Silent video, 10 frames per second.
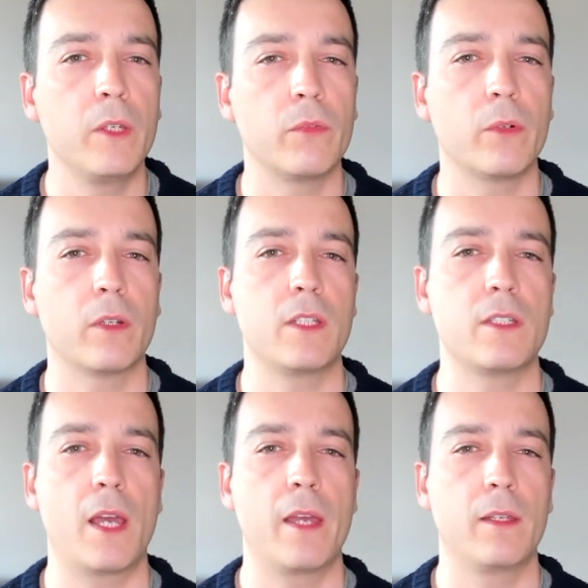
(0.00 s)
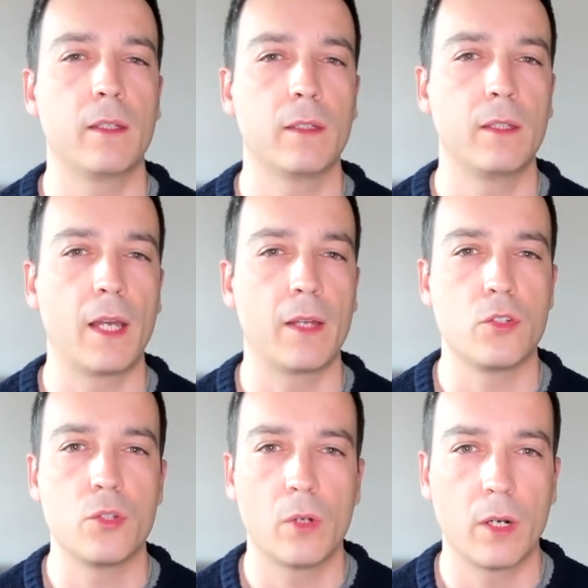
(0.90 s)
before deciding
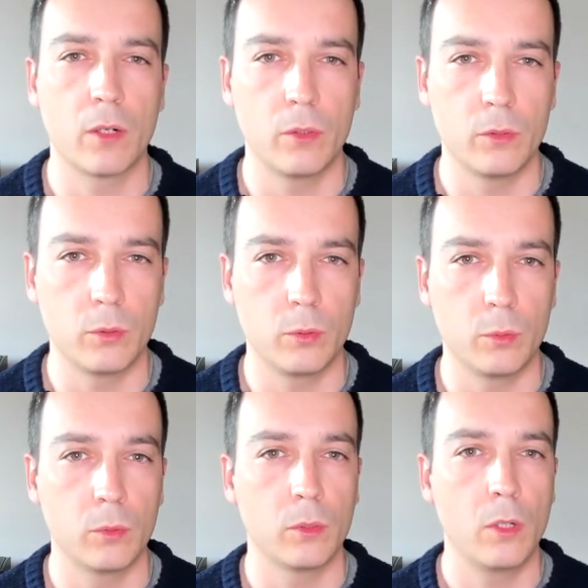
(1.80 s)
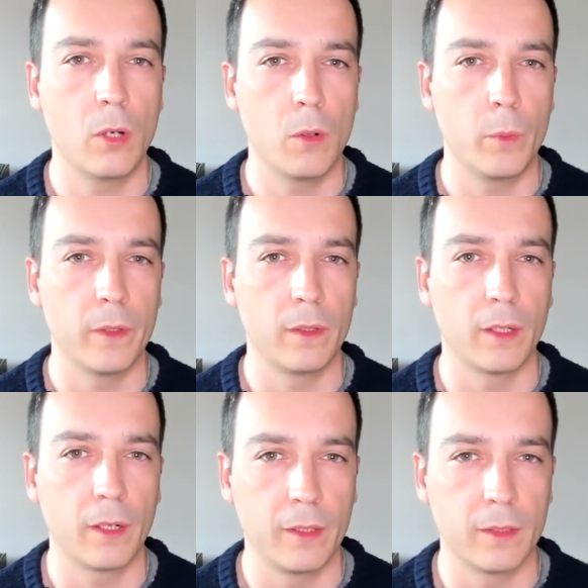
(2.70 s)
that you are going to go with
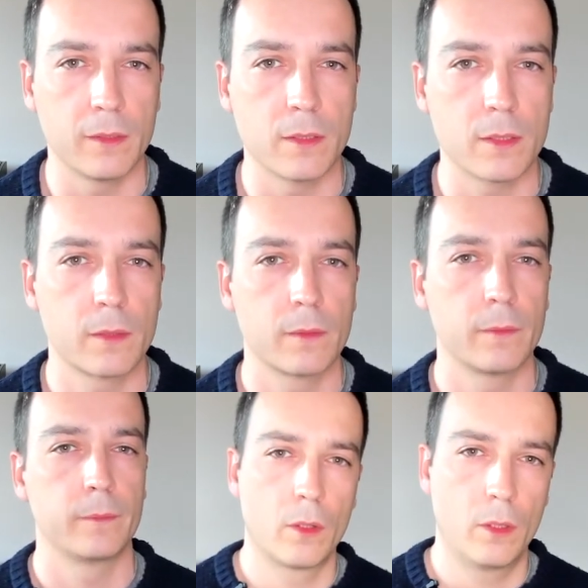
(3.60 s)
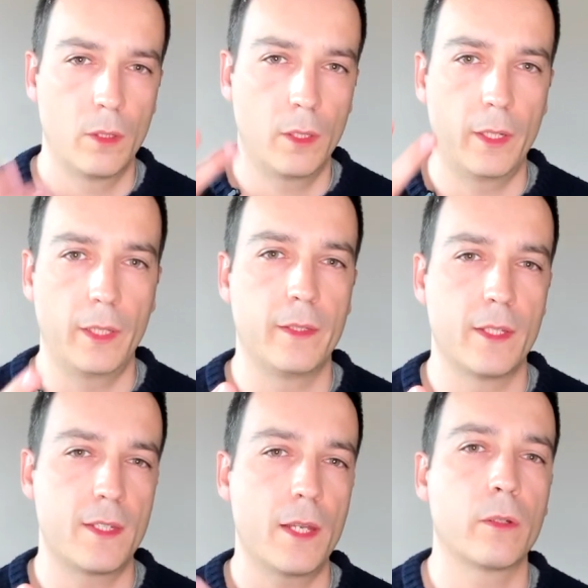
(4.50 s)
inheritance. And the
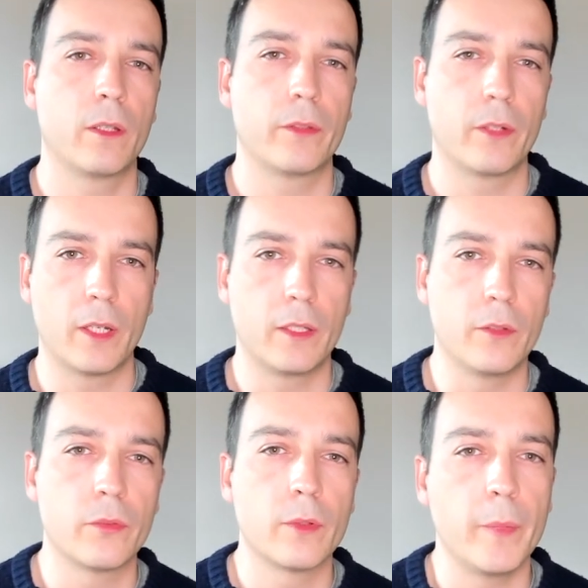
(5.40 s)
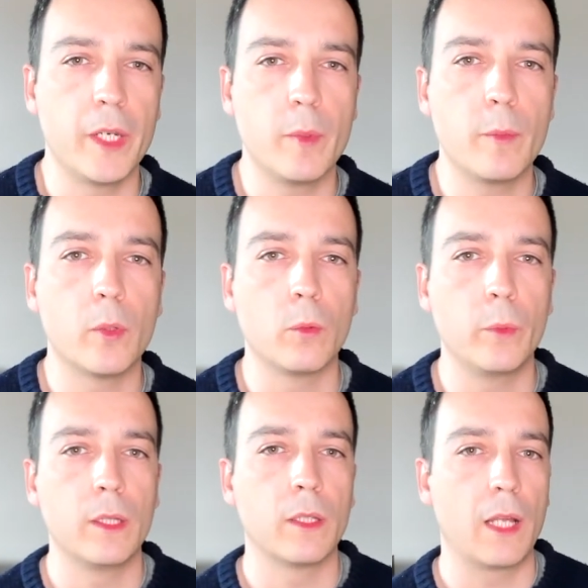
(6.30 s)
second alternative many people
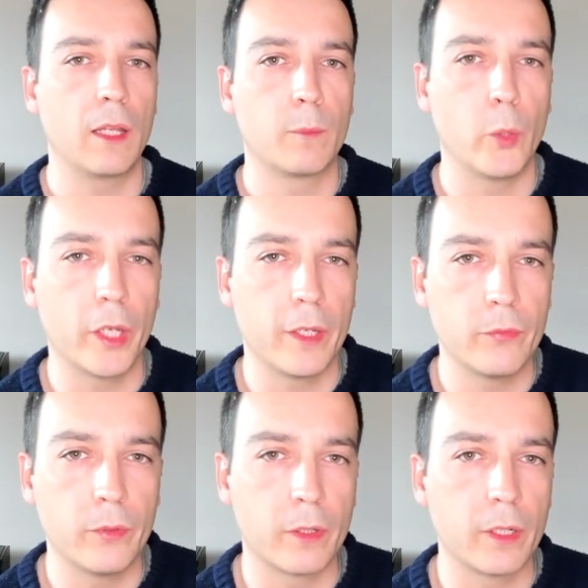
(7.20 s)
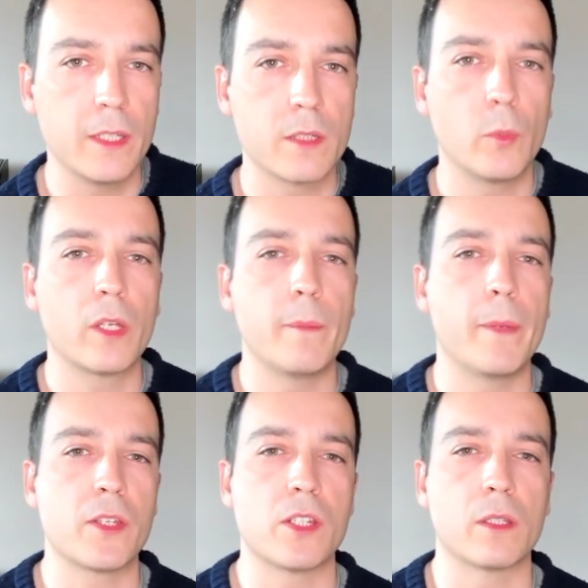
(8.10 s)
will advocate for is monkey
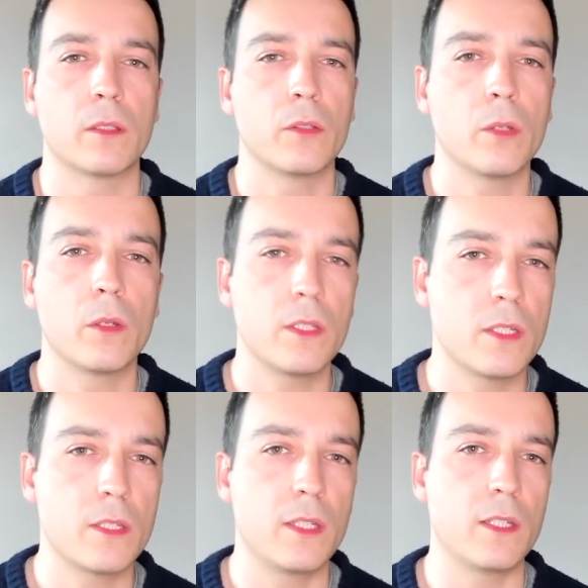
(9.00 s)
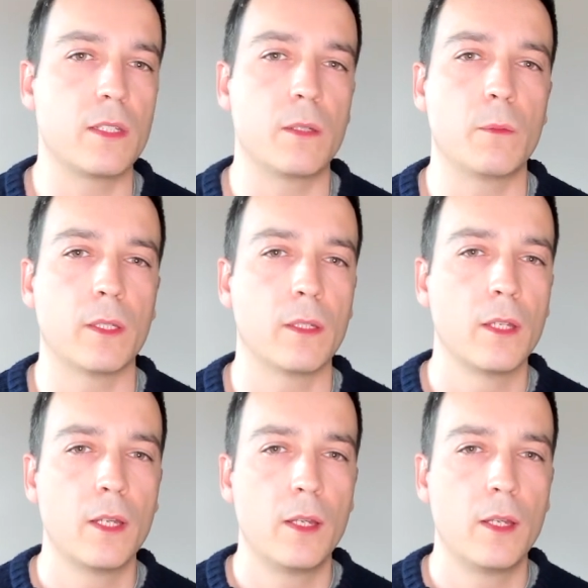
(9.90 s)
patching. You know, this is the easy one.